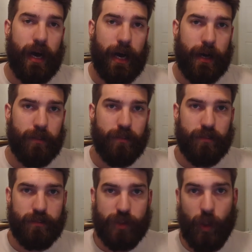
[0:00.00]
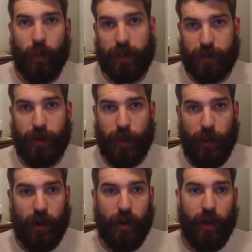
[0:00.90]
So it works pretty
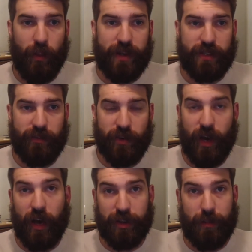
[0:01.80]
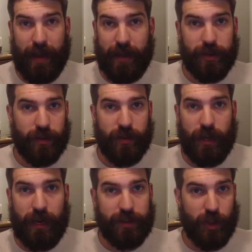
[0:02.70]
well. Otherwise, if they're not on demand,
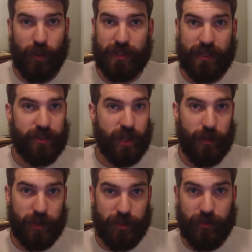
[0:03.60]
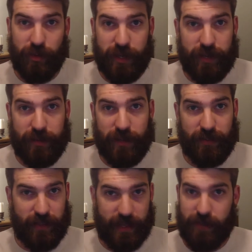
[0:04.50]
certain ones get commercial free. Even I
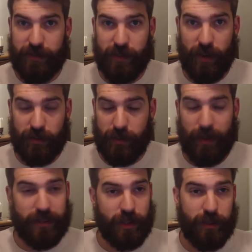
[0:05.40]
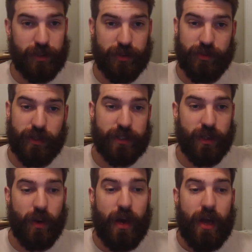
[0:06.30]
think the Gifted on demand is commercial free.
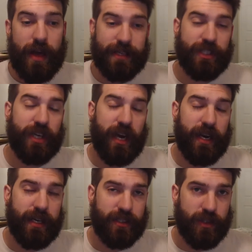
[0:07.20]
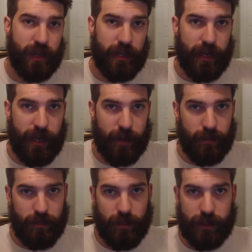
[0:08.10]
So it's actually kind of nice. You get
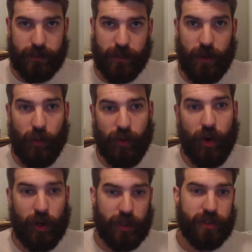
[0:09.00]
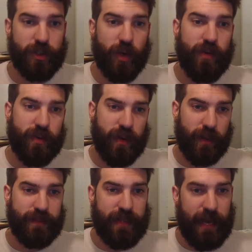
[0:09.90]
it's an overall good service when it
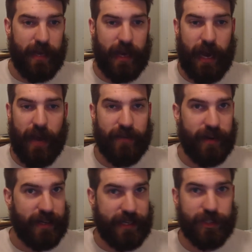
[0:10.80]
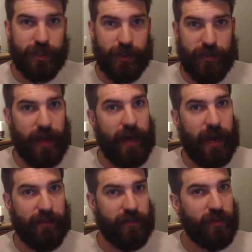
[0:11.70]
comes to that. I haven't had any issues with that.
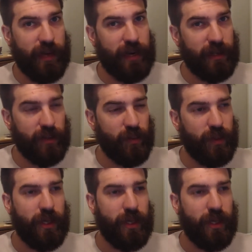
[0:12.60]
I haven't really had any